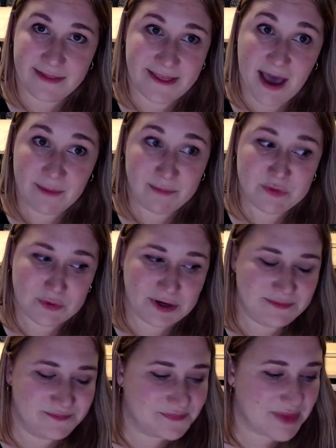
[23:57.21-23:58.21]
App
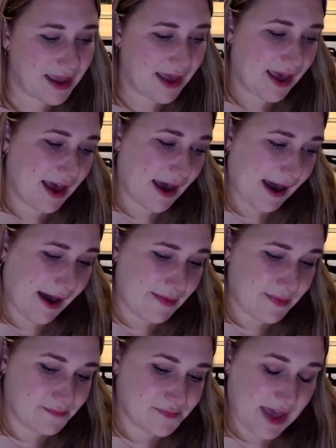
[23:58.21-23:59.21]
Store,
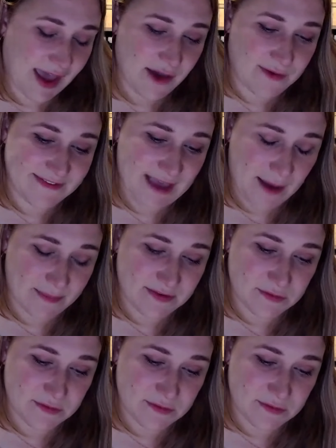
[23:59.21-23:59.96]
the iOS App